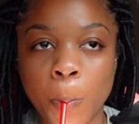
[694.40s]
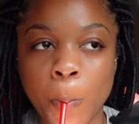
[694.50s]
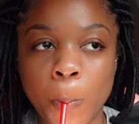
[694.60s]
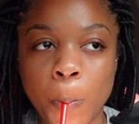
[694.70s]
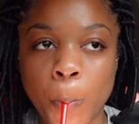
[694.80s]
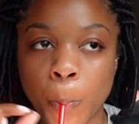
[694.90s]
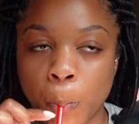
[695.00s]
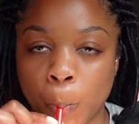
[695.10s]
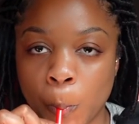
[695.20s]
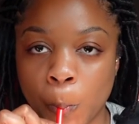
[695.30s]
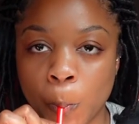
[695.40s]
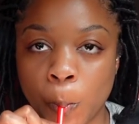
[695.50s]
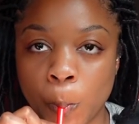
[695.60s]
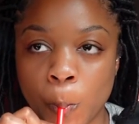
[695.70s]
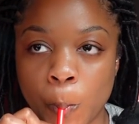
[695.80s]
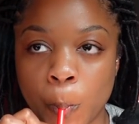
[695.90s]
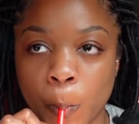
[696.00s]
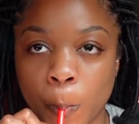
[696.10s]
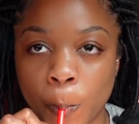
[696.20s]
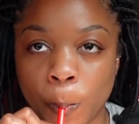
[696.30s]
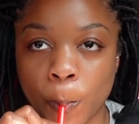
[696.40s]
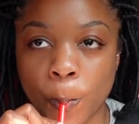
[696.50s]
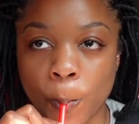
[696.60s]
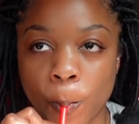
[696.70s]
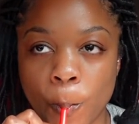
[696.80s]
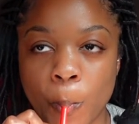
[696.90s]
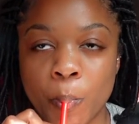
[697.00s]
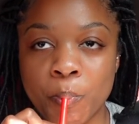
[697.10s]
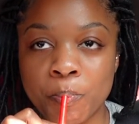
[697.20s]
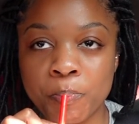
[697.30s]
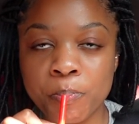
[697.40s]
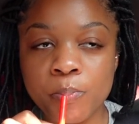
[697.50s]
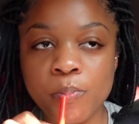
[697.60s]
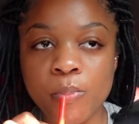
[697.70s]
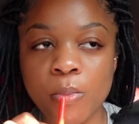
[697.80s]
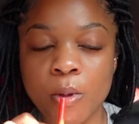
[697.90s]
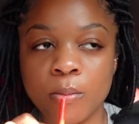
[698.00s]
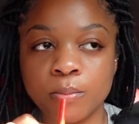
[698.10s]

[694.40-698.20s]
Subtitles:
Nobody speaks.